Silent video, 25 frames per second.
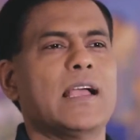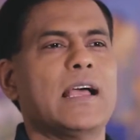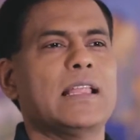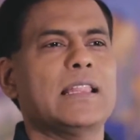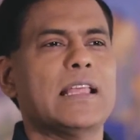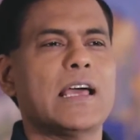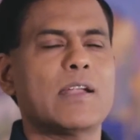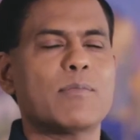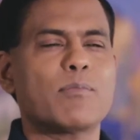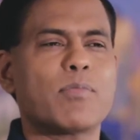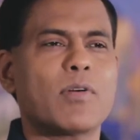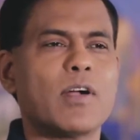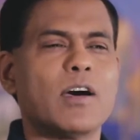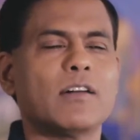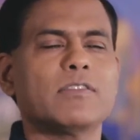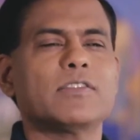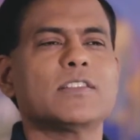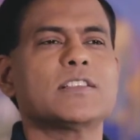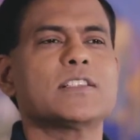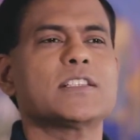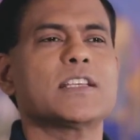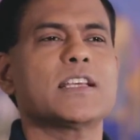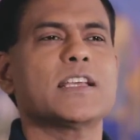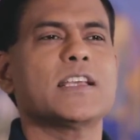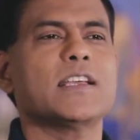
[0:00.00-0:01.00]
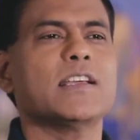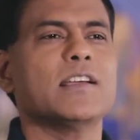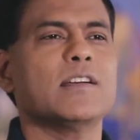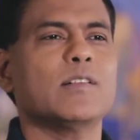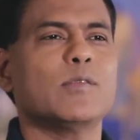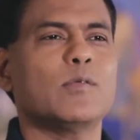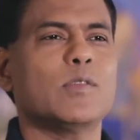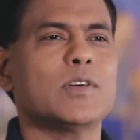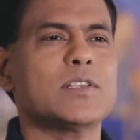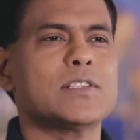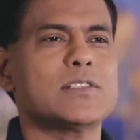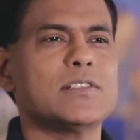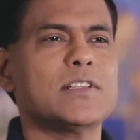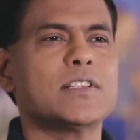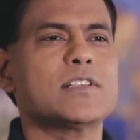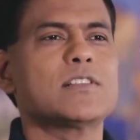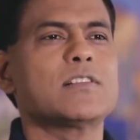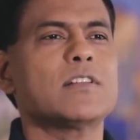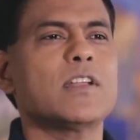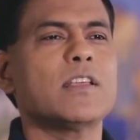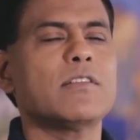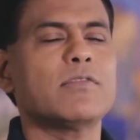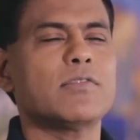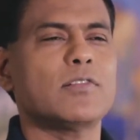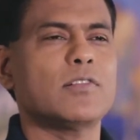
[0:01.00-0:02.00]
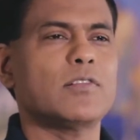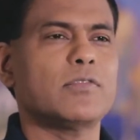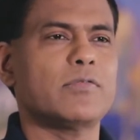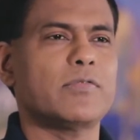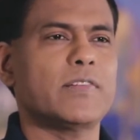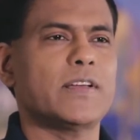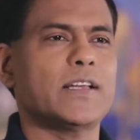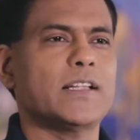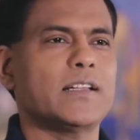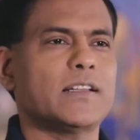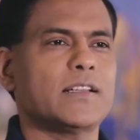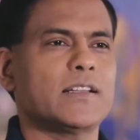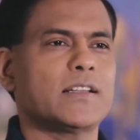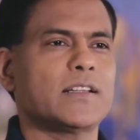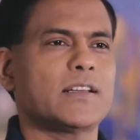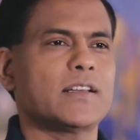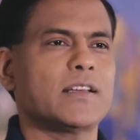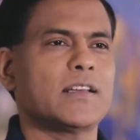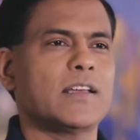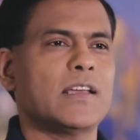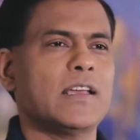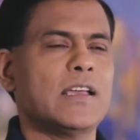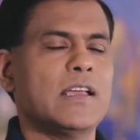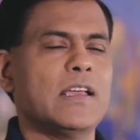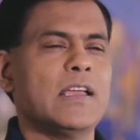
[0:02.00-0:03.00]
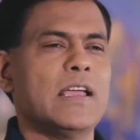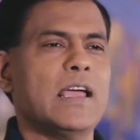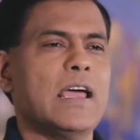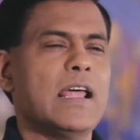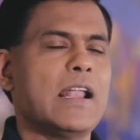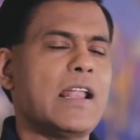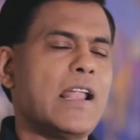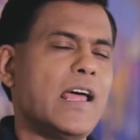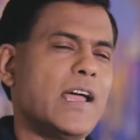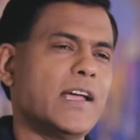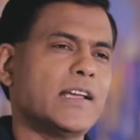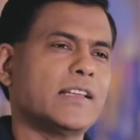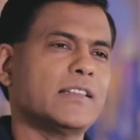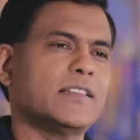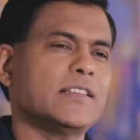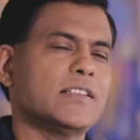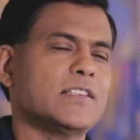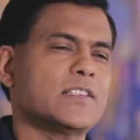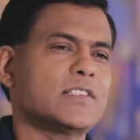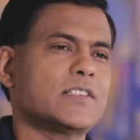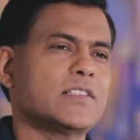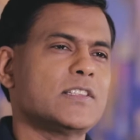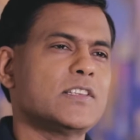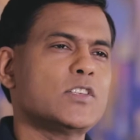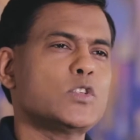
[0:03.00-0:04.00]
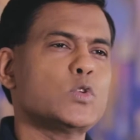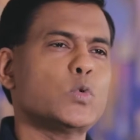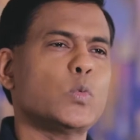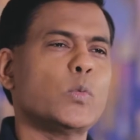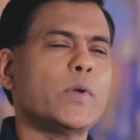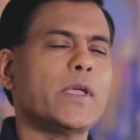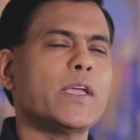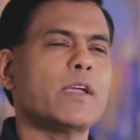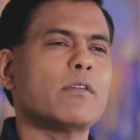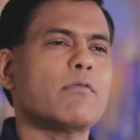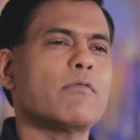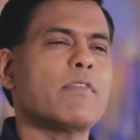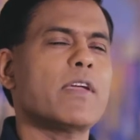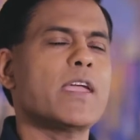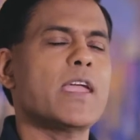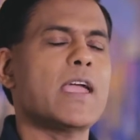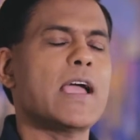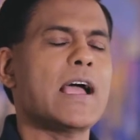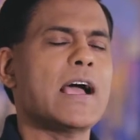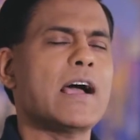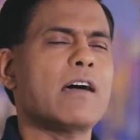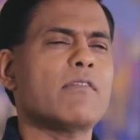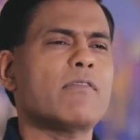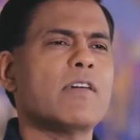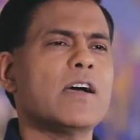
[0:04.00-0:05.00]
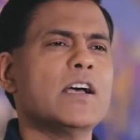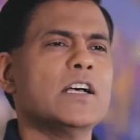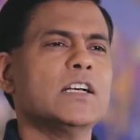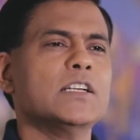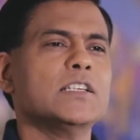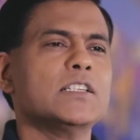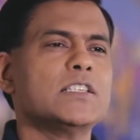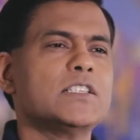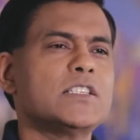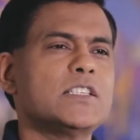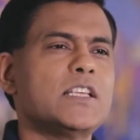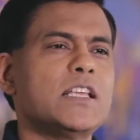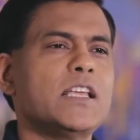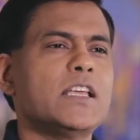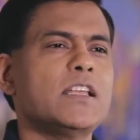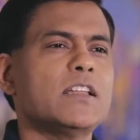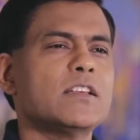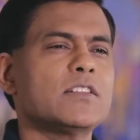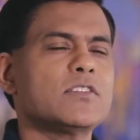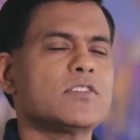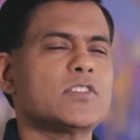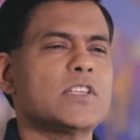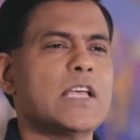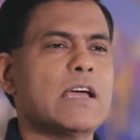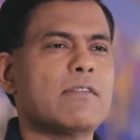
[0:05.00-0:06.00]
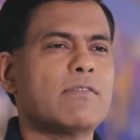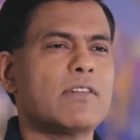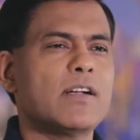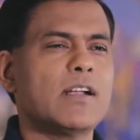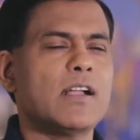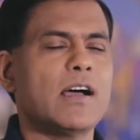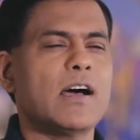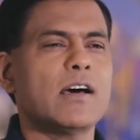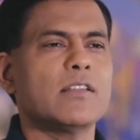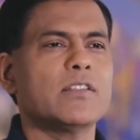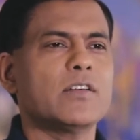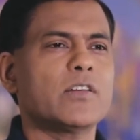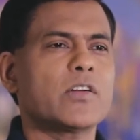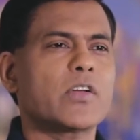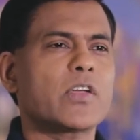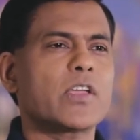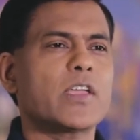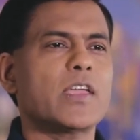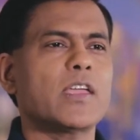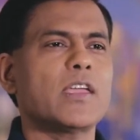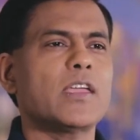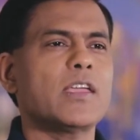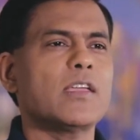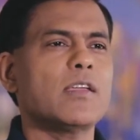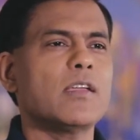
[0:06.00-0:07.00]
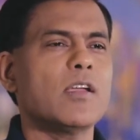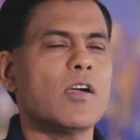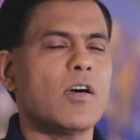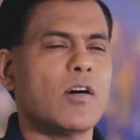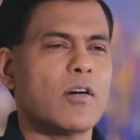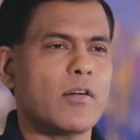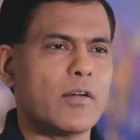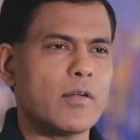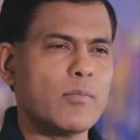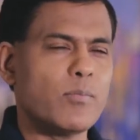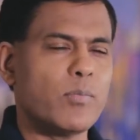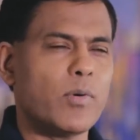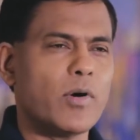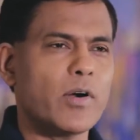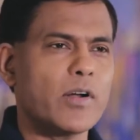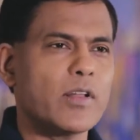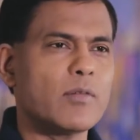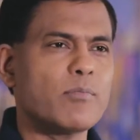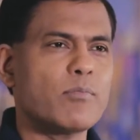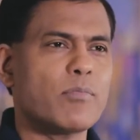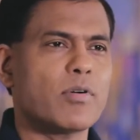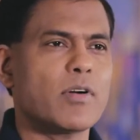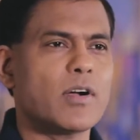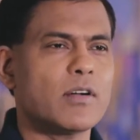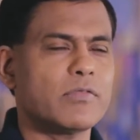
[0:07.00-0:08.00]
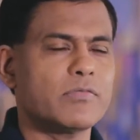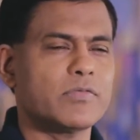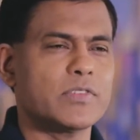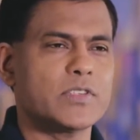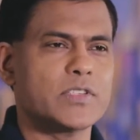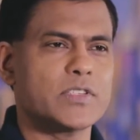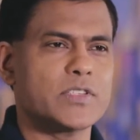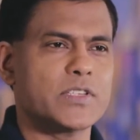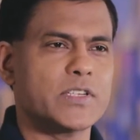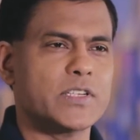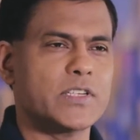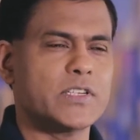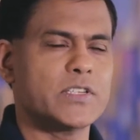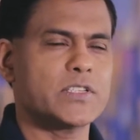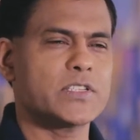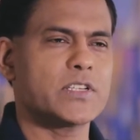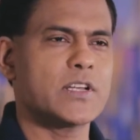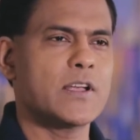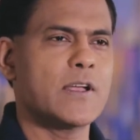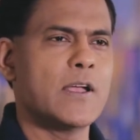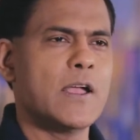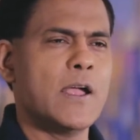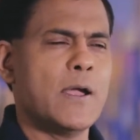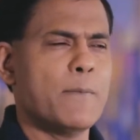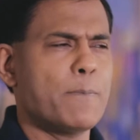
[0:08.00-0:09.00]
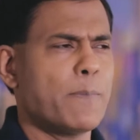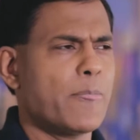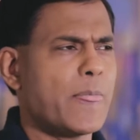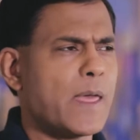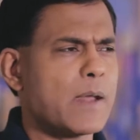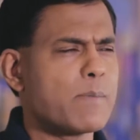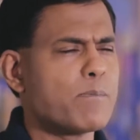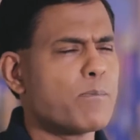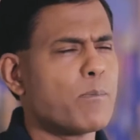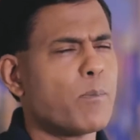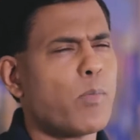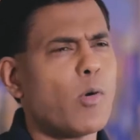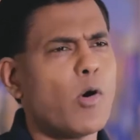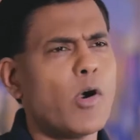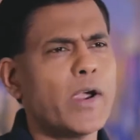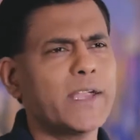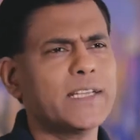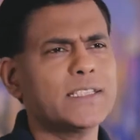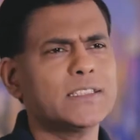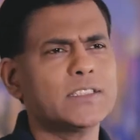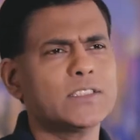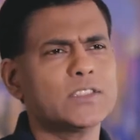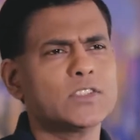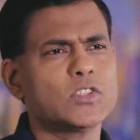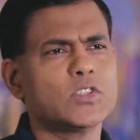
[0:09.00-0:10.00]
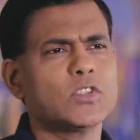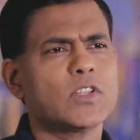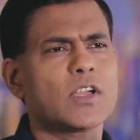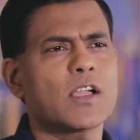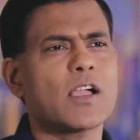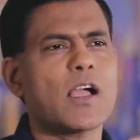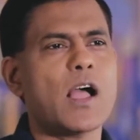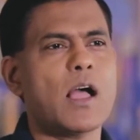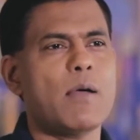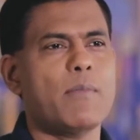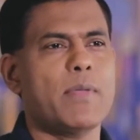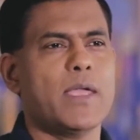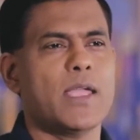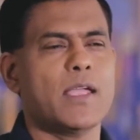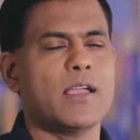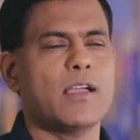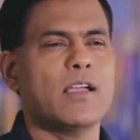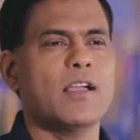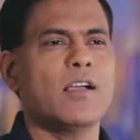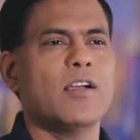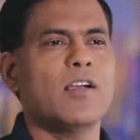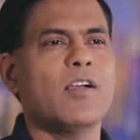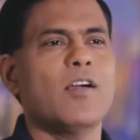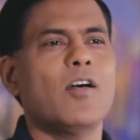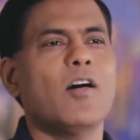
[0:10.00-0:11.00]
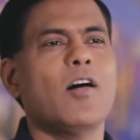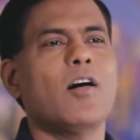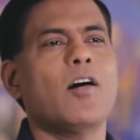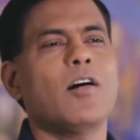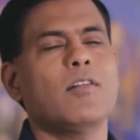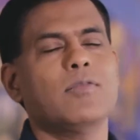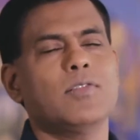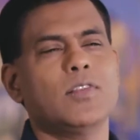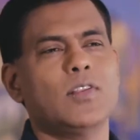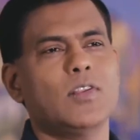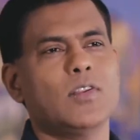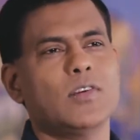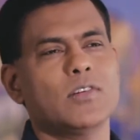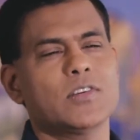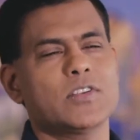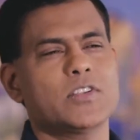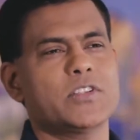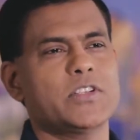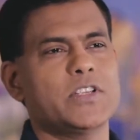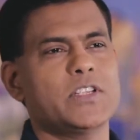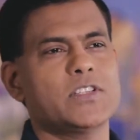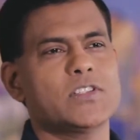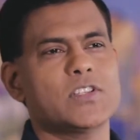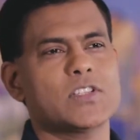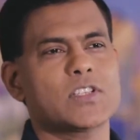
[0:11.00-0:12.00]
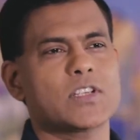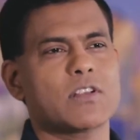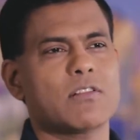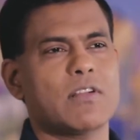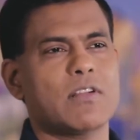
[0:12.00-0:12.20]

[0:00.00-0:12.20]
And that prophecy was literally fulfilled. And like this, this week we have seen several other key or important prophecies that point to the coming of the Lord Jesus